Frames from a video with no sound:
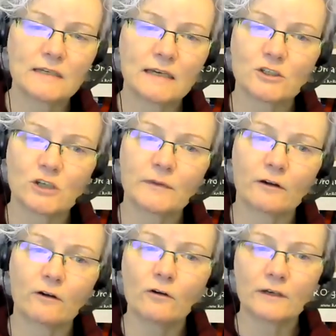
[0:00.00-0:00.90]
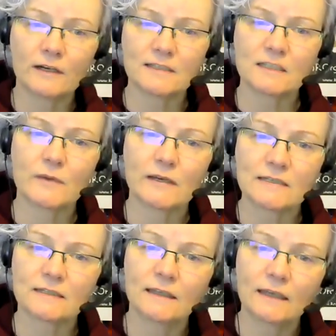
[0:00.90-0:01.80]
white supremacy has shaped their
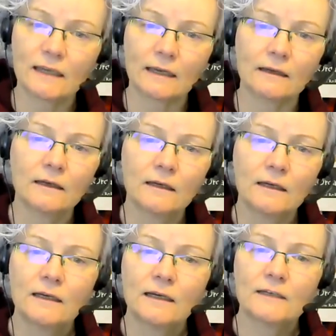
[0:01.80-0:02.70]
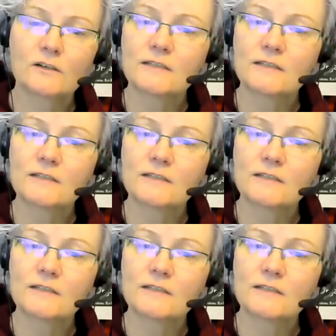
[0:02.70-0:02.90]
organising spaces and thinking,